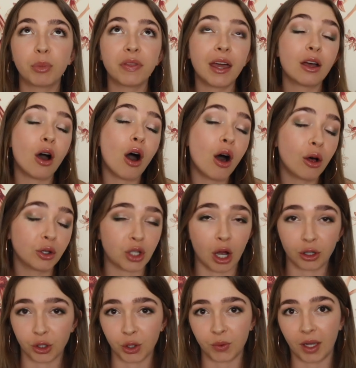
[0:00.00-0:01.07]
but that all
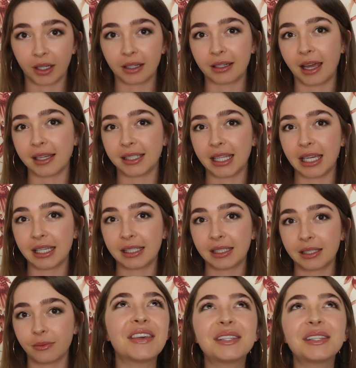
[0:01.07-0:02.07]
doctors recognize this.